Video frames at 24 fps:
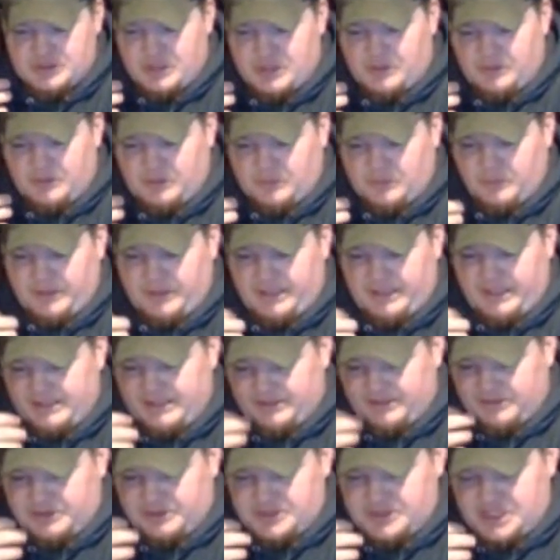going away, the
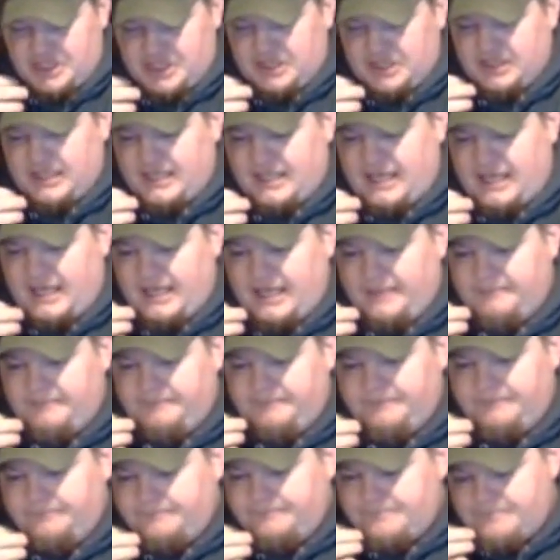little tingle I had.
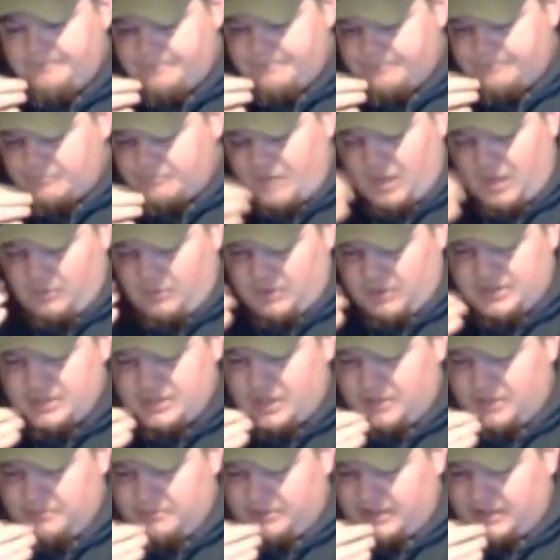Wasn't
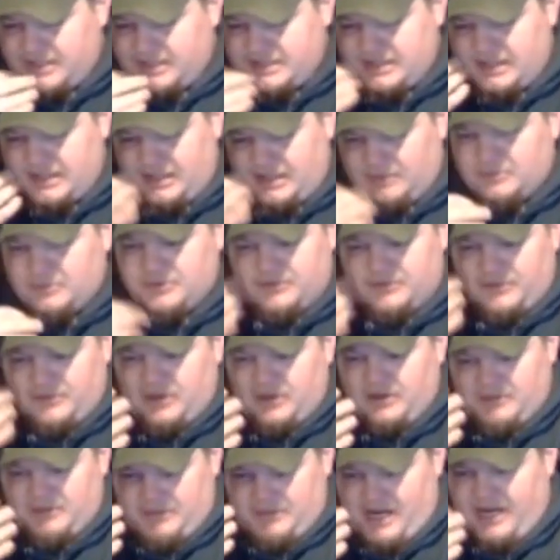unpleasant, and it was
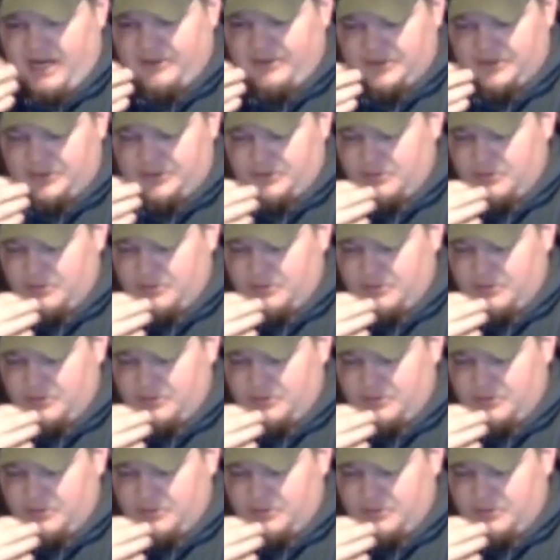very mild and